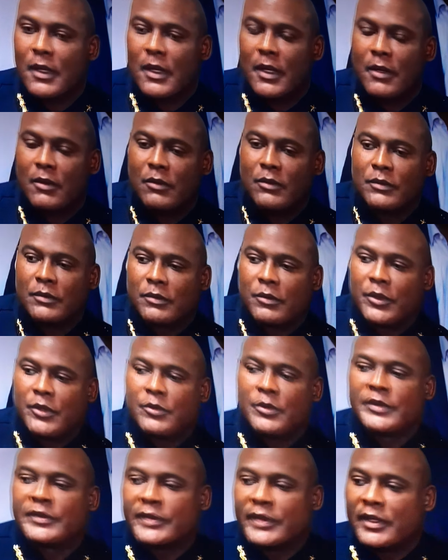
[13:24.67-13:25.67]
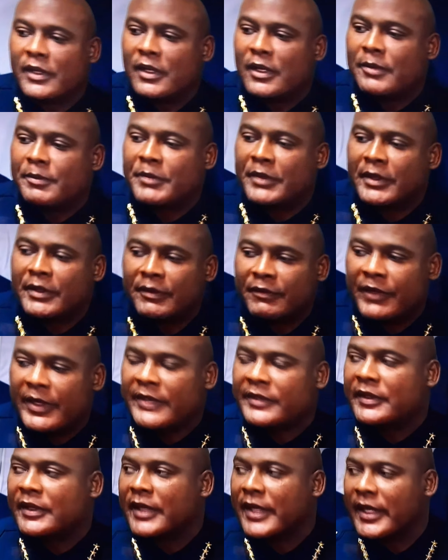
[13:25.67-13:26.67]
We're still
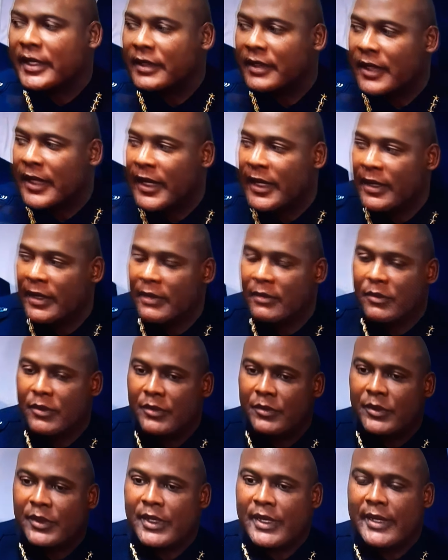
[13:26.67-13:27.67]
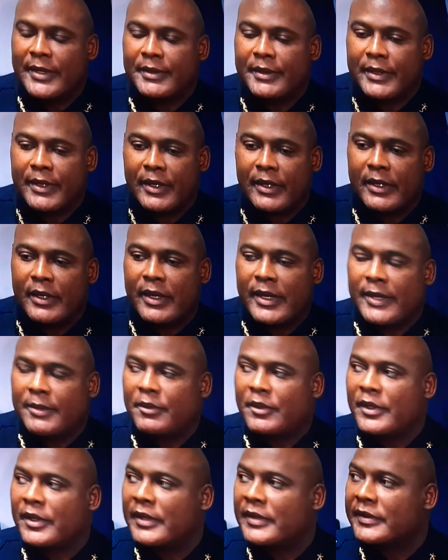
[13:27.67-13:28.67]
investigating that, and we were not
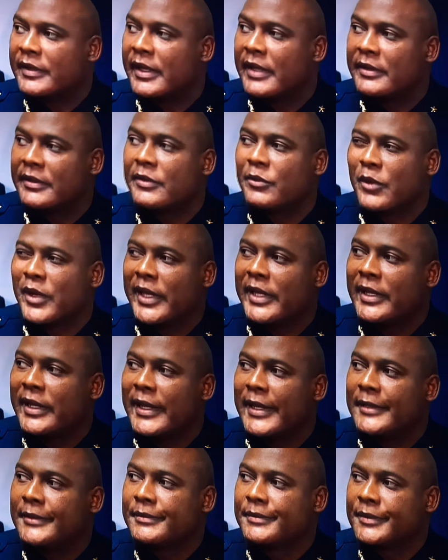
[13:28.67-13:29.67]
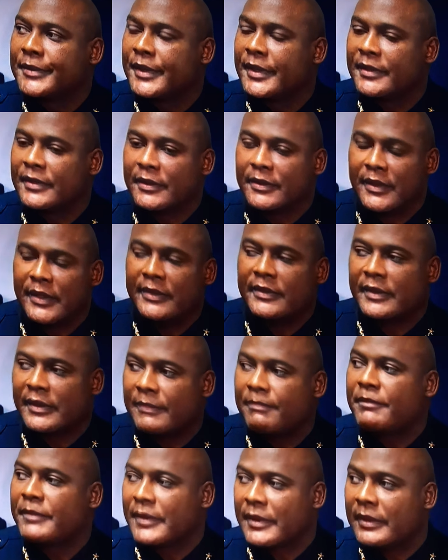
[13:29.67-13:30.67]
able to discuss it right now. Just
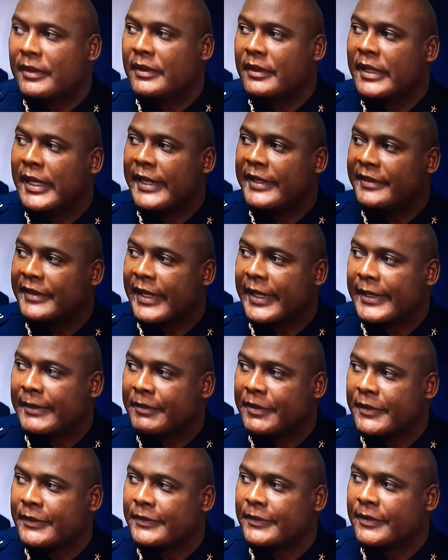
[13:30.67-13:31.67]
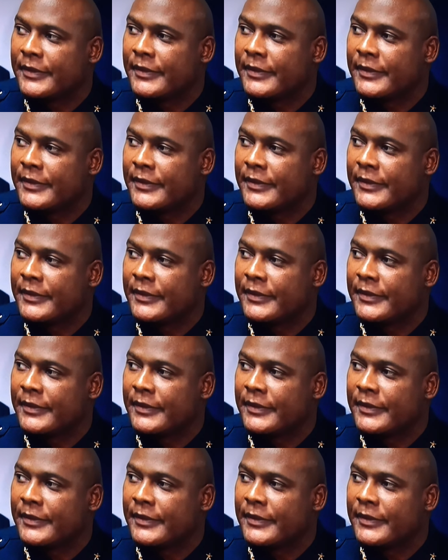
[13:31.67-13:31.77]
the dice games.